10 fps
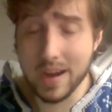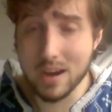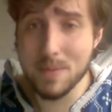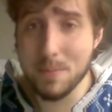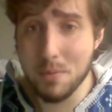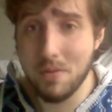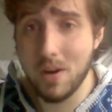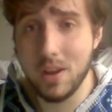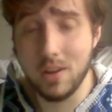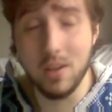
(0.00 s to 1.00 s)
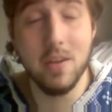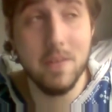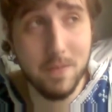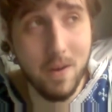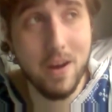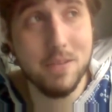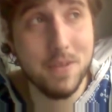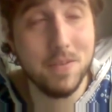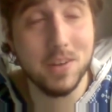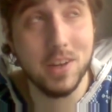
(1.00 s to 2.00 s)
I remember very
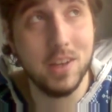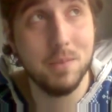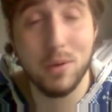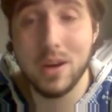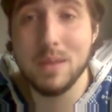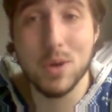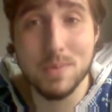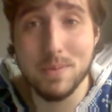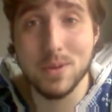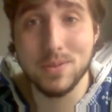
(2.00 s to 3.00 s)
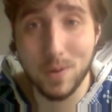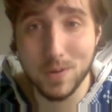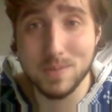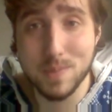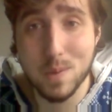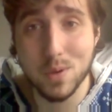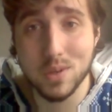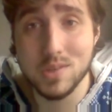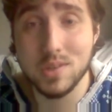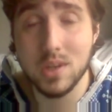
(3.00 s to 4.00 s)
vividly, probably one of my most fondest
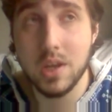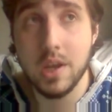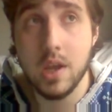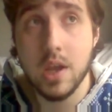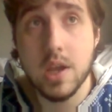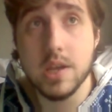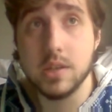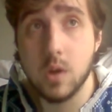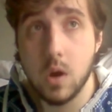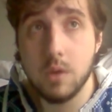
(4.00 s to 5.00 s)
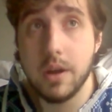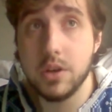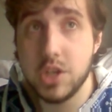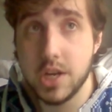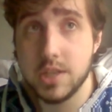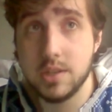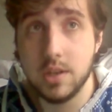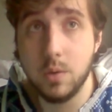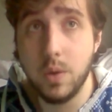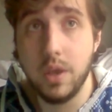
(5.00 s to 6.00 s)
memories is going around
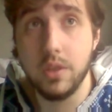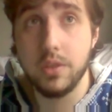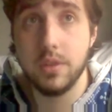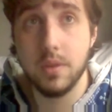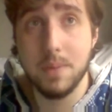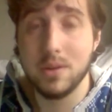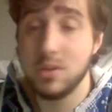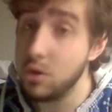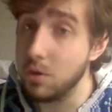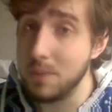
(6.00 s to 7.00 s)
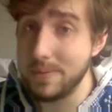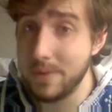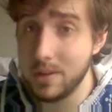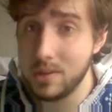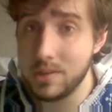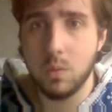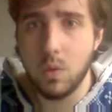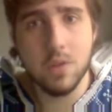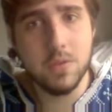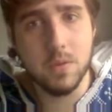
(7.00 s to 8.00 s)
Chester with about 2 of my friends.
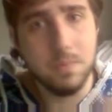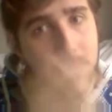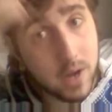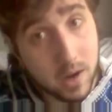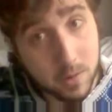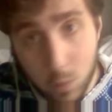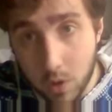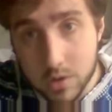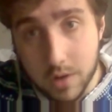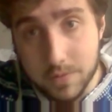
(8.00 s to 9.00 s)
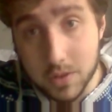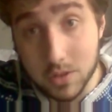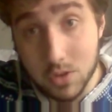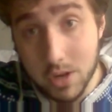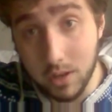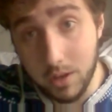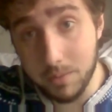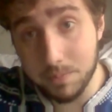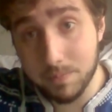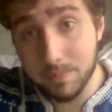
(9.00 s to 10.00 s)
One of them kind of walked off to the toilet,
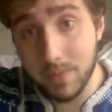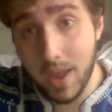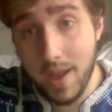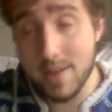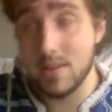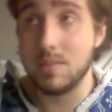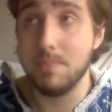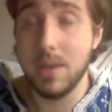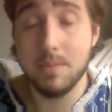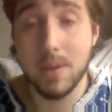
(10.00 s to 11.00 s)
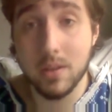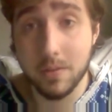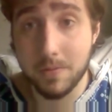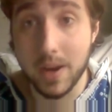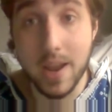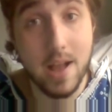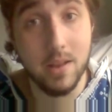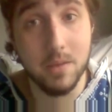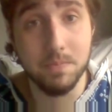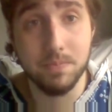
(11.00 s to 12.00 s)
and me and my other friend Callum,